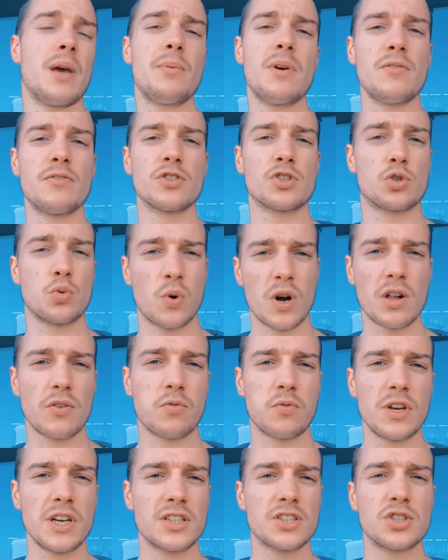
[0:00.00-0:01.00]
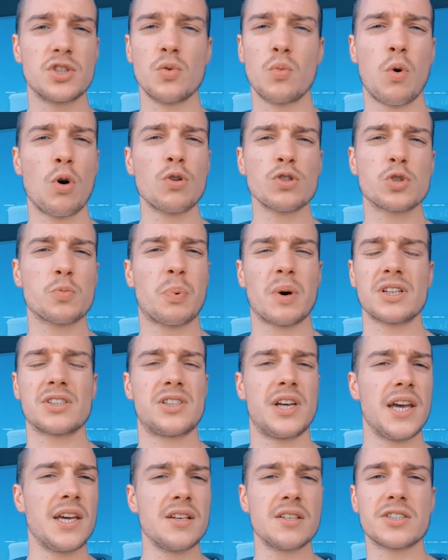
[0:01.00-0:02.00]
maybe even 12 weeks, you won't
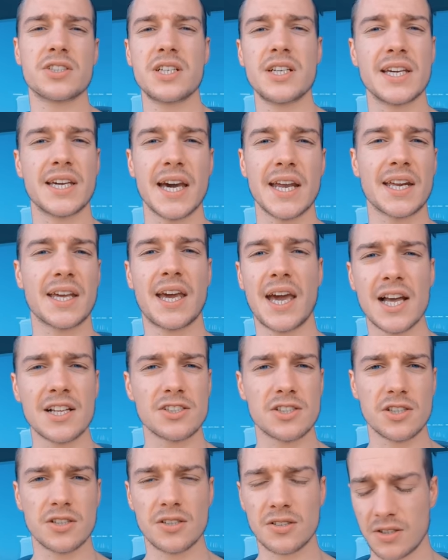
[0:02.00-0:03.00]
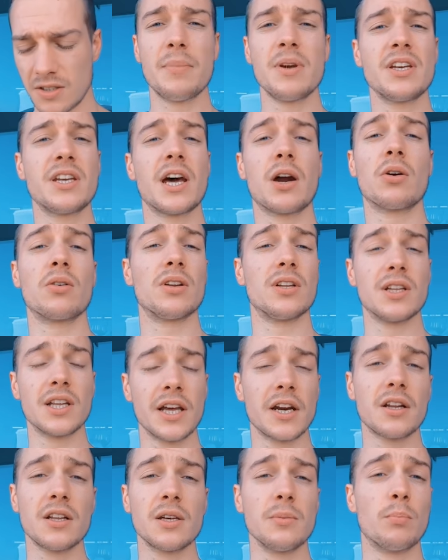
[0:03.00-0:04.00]
spontaneously get cancer. I mean, there are
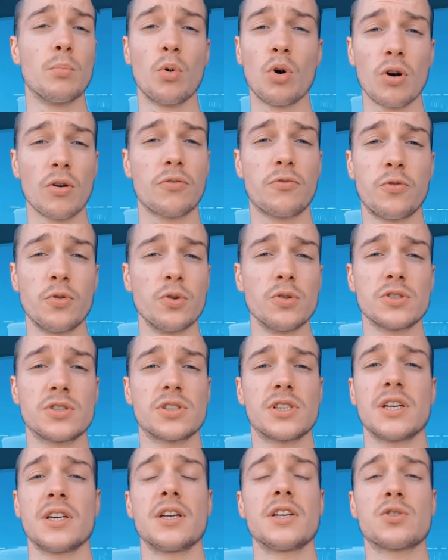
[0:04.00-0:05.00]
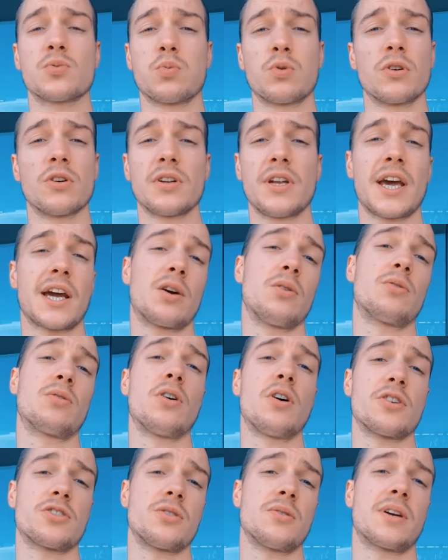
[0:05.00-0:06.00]
literally more foods in this world that could
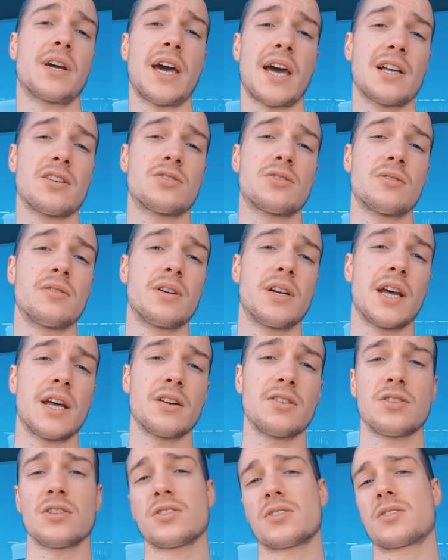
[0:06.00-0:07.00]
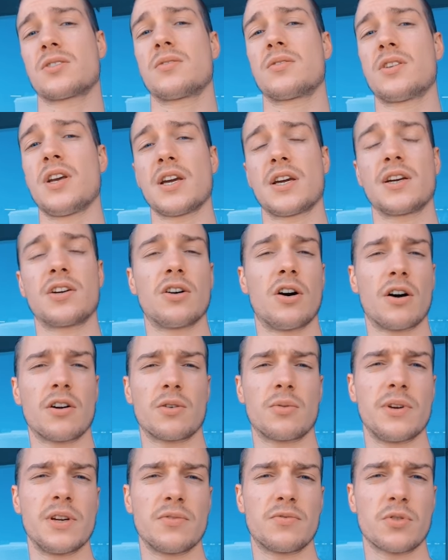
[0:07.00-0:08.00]
cause you cancer than just taking
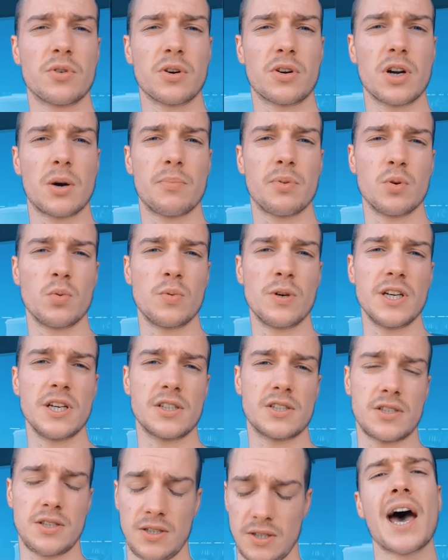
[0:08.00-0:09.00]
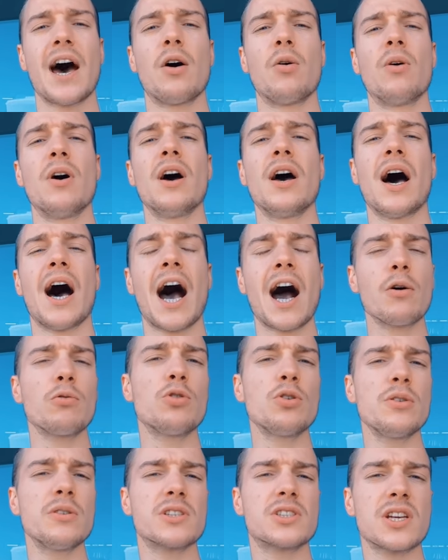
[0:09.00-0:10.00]
Cardarine for a couple of weeks. Now, how
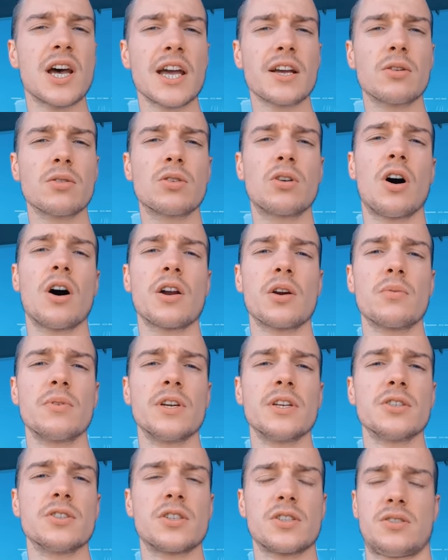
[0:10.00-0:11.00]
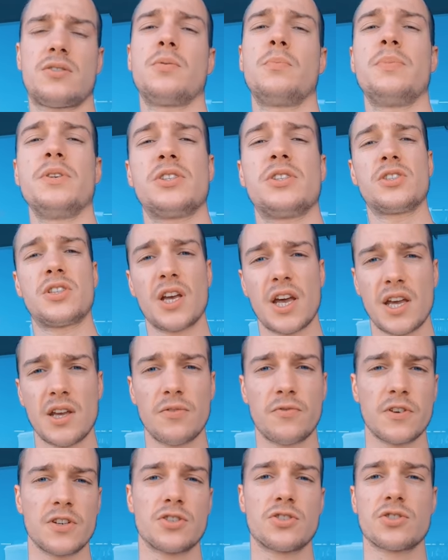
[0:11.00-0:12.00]
do you cycle Cardarine? Just
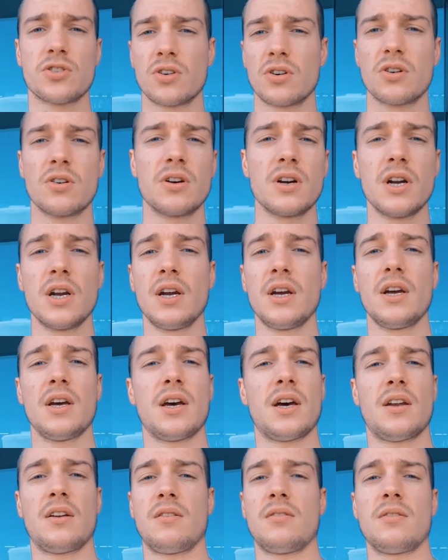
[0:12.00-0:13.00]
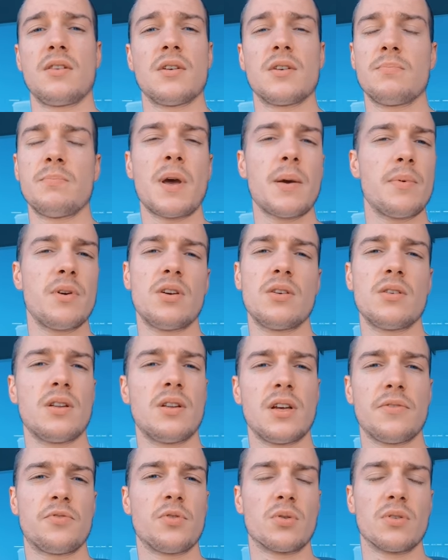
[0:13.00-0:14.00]
safe and sure, and maybe
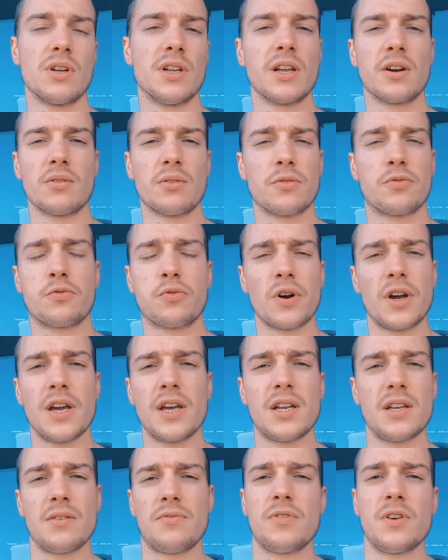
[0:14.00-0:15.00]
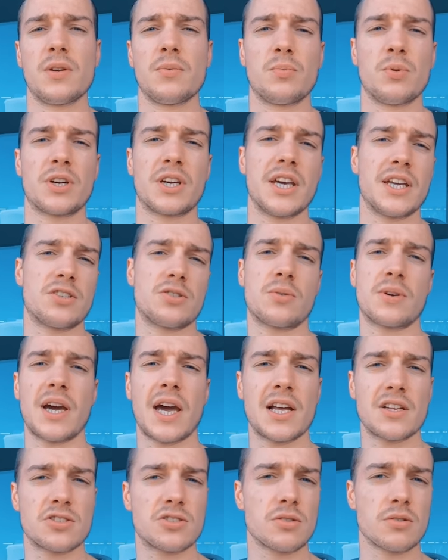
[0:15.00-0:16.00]
if you're a little afraid if it would get you
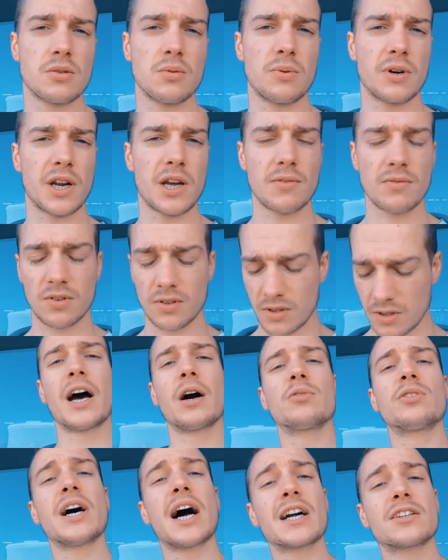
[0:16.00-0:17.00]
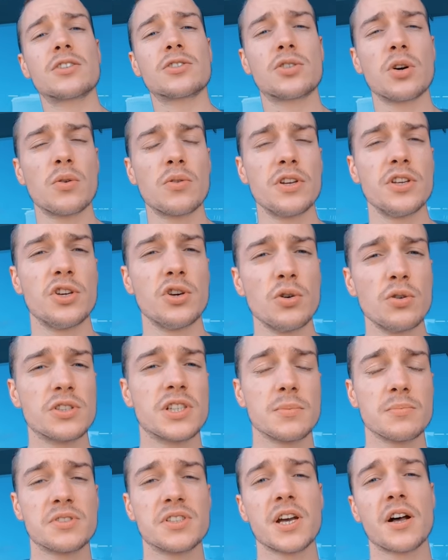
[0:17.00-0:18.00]
cancer or whatever. Now, Dr. Tony
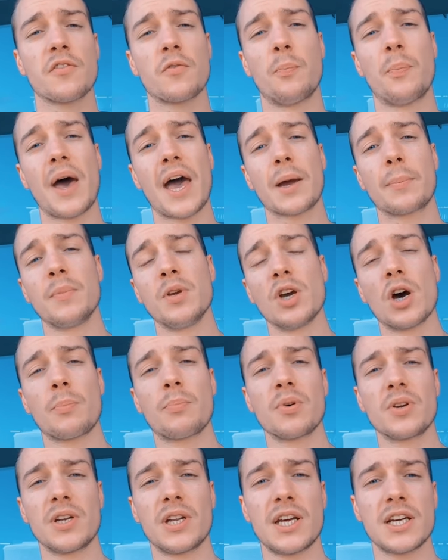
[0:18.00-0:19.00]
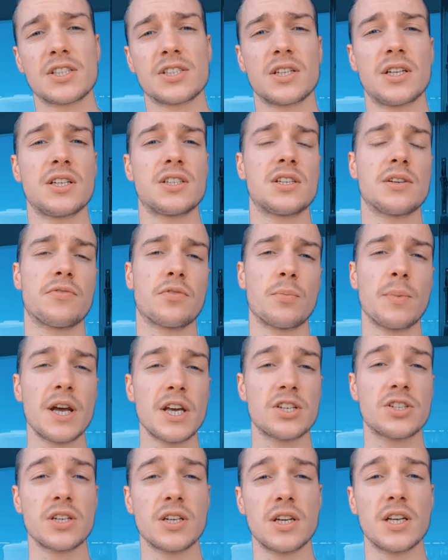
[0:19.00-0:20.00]
Huge himself backed me up on this, and this
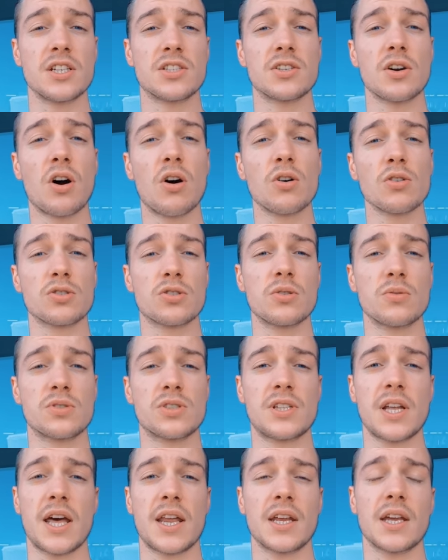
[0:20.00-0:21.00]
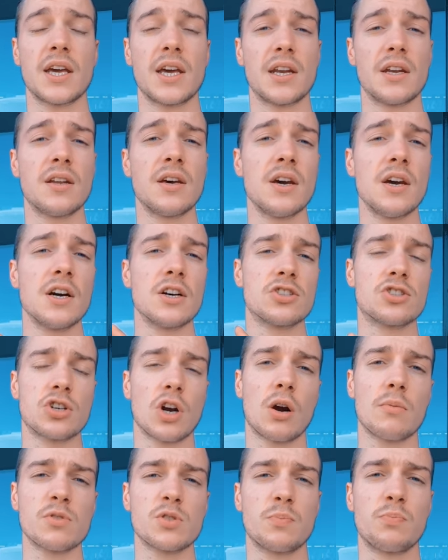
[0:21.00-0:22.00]
information is also standing in
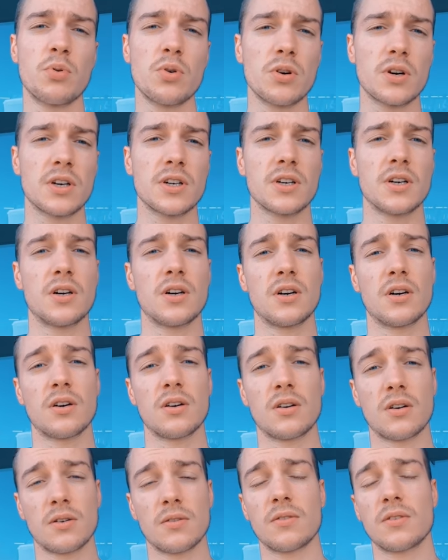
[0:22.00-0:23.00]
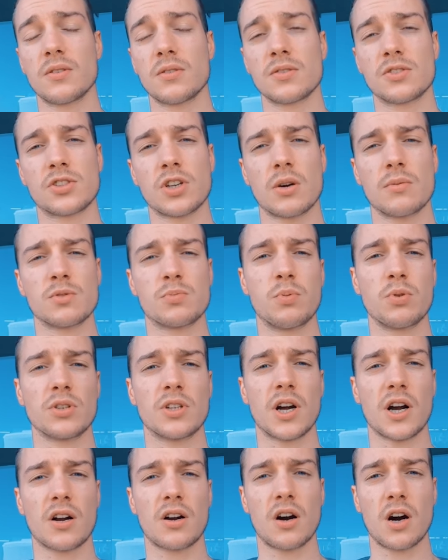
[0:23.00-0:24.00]
SARMS book, on
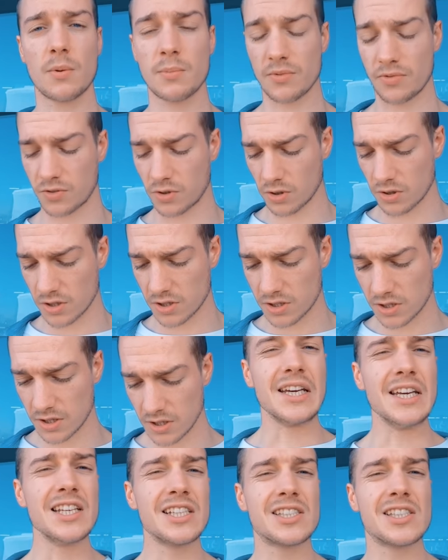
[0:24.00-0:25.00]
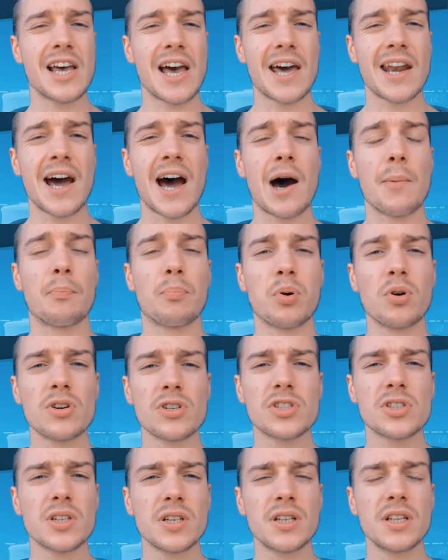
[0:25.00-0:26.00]
SARMSbook.com, of course. He said, "I
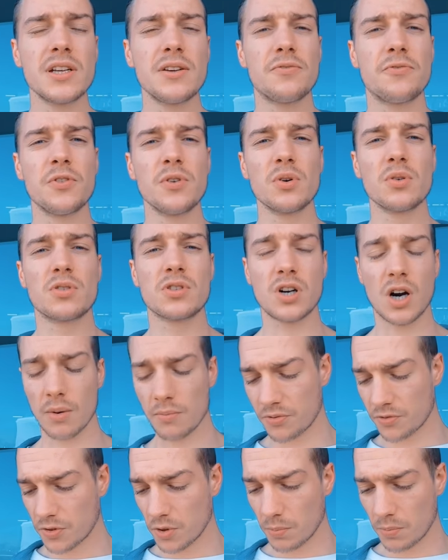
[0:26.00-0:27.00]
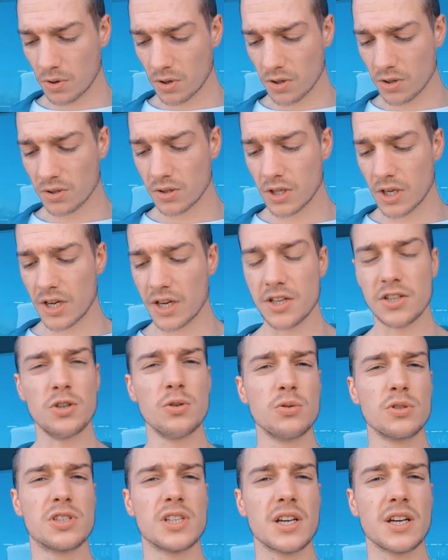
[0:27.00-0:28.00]
personally feel comfortable
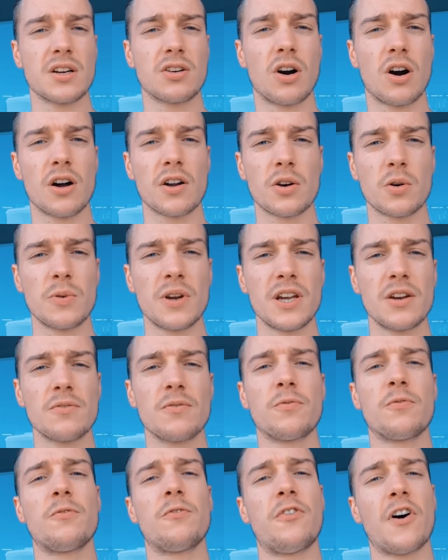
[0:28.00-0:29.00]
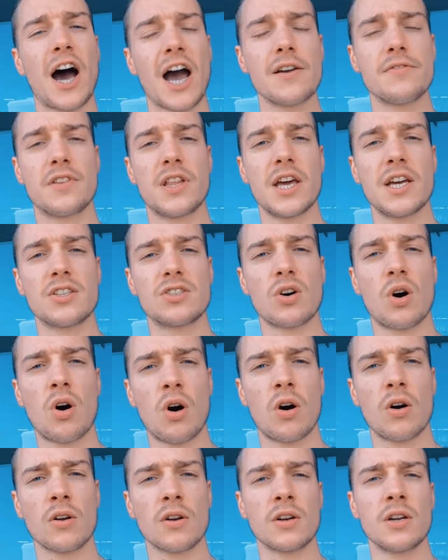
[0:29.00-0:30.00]
using Cardarine 5 days
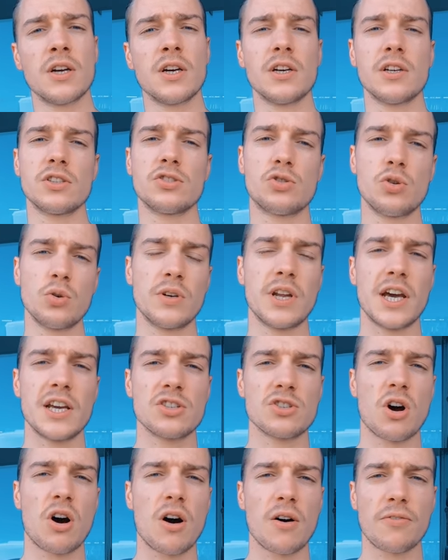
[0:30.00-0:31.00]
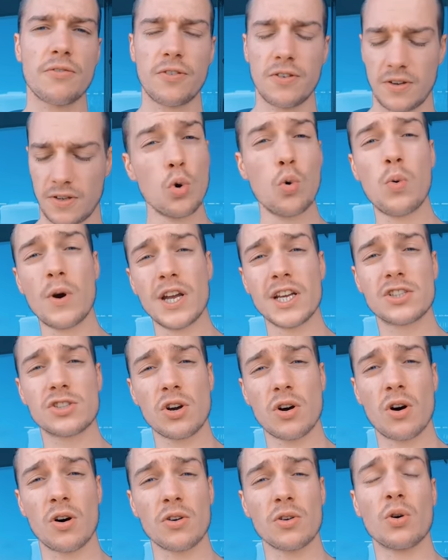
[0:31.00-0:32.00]
on, 2 days off, 2 weeks
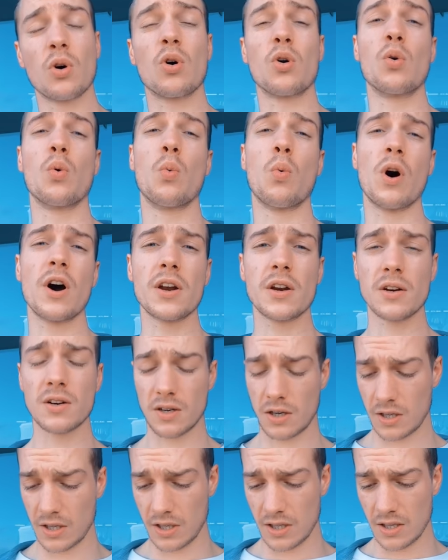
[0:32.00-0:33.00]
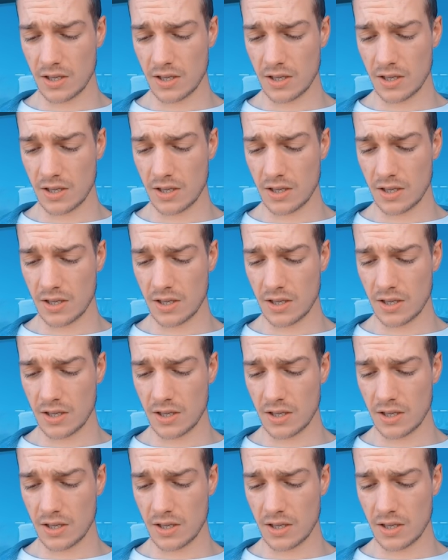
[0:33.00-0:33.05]
on or 1